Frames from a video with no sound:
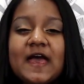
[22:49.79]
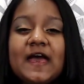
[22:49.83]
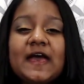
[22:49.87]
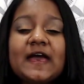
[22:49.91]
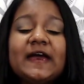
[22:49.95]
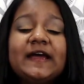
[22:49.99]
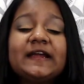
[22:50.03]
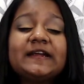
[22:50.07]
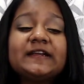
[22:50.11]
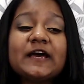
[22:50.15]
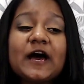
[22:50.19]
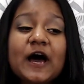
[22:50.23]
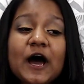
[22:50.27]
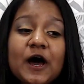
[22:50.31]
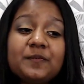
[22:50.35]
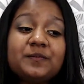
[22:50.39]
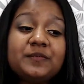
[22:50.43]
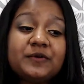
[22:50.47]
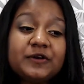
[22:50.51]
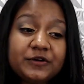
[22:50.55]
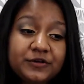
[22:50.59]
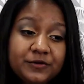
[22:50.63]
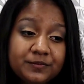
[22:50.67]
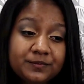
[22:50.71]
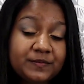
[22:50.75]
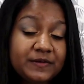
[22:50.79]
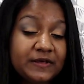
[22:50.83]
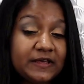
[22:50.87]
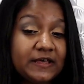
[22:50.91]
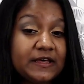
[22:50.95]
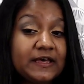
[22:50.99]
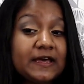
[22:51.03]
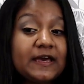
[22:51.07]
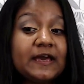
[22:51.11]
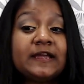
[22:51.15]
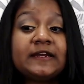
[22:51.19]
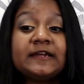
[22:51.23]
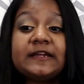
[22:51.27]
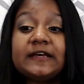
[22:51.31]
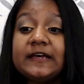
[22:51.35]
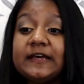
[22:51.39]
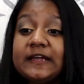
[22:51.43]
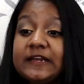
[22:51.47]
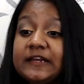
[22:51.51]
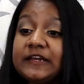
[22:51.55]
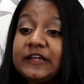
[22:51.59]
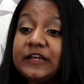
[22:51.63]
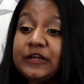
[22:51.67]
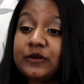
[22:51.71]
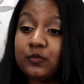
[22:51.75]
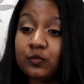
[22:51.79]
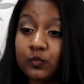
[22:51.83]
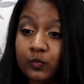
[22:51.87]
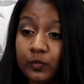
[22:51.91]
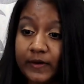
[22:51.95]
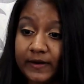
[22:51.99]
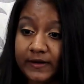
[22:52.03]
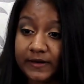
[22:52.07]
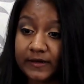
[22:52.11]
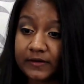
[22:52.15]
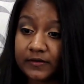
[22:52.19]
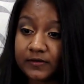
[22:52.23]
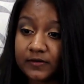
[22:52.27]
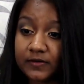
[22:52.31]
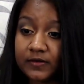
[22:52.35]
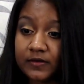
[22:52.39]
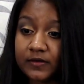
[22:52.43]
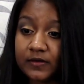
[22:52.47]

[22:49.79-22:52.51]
It happened to be an Indian wedding,